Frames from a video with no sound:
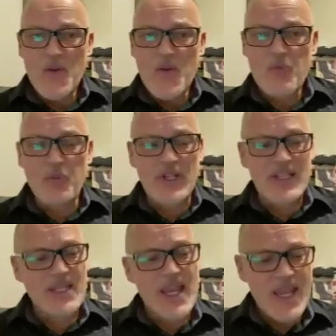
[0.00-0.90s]
But the
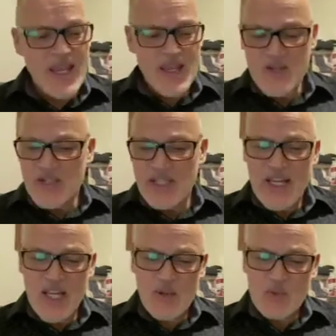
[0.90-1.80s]
days
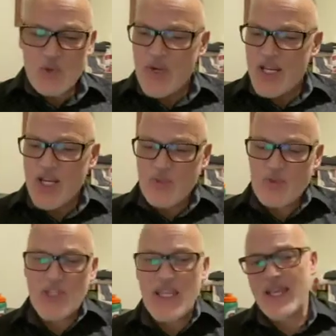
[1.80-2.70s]
leading up to when he comes
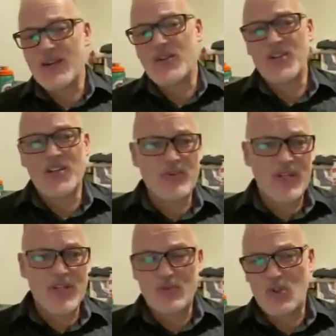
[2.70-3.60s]
again are going to
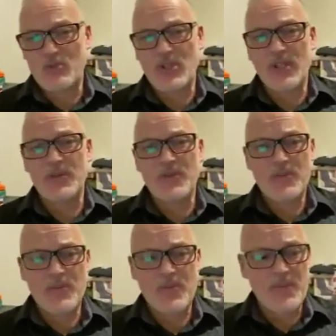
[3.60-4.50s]
become turbulent.
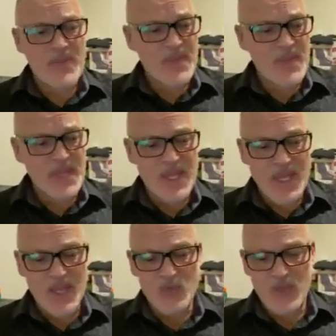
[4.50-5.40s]

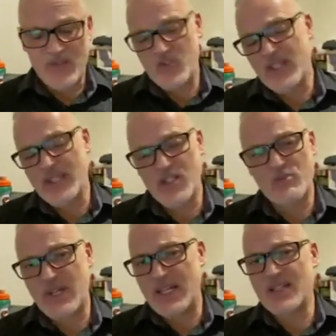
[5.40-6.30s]
And we have said this
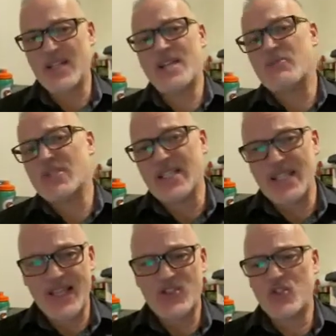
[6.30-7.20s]
many times in the
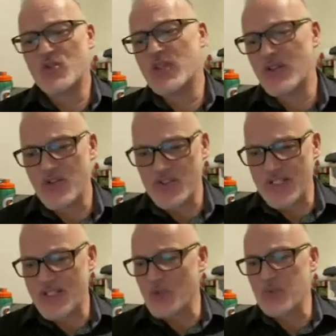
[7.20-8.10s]
last two years
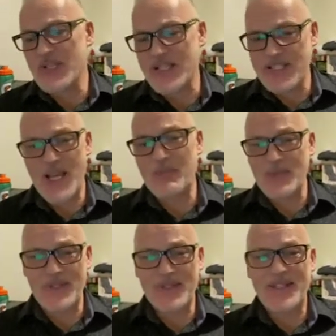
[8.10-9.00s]
that something has
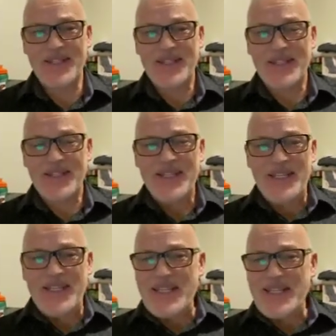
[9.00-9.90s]
happened.
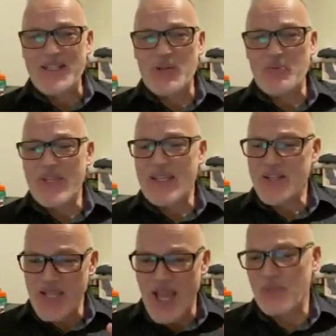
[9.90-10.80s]
Something
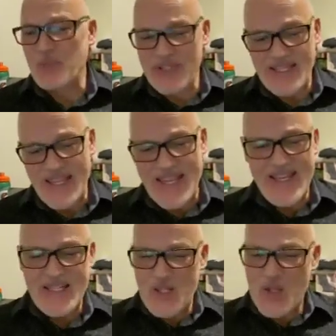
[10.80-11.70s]
has happened
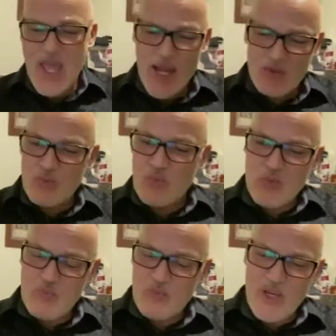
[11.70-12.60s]
in that
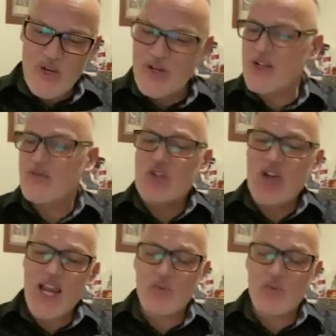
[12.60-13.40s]
period of time.